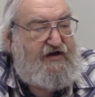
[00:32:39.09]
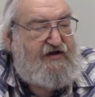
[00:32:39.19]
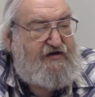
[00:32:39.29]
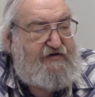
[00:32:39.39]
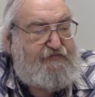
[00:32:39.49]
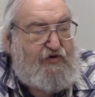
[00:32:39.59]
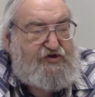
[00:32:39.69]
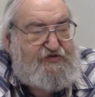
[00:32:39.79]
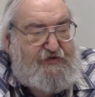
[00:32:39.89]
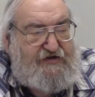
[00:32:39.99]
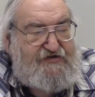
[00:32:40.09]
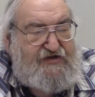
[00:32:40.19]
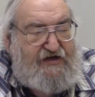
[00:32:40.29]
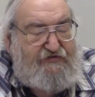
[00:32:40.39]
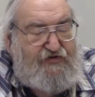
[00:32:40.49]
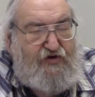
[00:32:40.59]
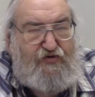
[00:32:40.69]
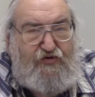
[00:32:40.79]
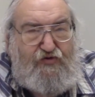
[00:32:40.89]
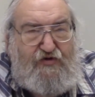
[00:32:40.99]
Partially because I don't
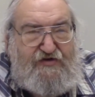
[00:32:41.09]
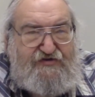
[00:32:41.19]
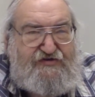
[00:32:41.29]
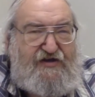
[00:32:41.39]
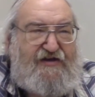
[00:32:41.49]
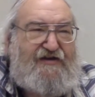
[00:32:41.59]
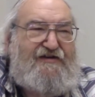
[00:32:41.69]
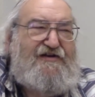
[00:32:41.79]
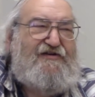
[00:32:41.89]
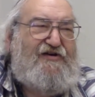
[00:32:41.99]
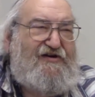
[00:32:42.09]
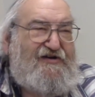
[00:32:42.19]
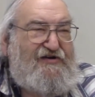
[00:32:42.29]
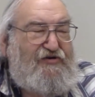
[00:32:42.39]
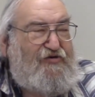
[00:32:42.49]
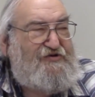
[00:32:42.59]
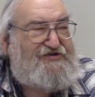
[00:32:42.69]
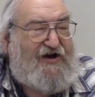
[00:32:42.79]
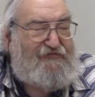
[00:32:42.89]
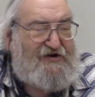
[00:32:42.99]
know who is who
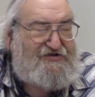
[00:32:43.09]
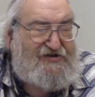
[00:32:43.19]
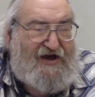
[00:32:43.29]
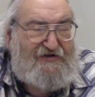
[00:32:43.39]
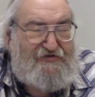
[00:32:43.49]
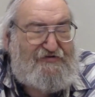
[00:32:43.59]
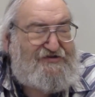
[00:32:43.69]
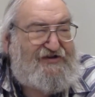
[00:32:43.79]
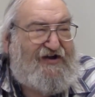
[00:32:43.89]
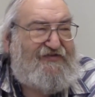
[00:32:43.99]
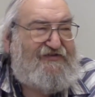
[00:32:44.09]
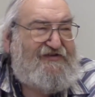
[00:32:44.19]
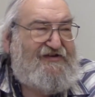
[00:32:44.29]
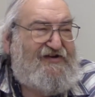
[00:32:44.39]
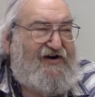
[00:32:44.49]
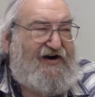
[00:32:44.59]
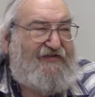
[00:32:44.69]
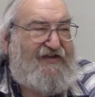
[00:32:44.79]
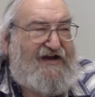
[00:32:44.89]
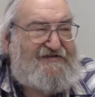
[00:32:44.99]
is on which side, who is on
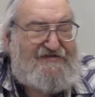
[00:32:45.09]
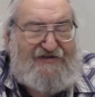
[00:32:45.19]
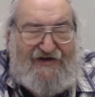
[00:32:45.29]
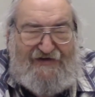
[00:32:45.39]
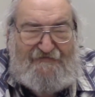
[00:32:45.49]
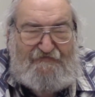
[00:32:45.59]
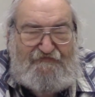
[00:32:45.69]
that side.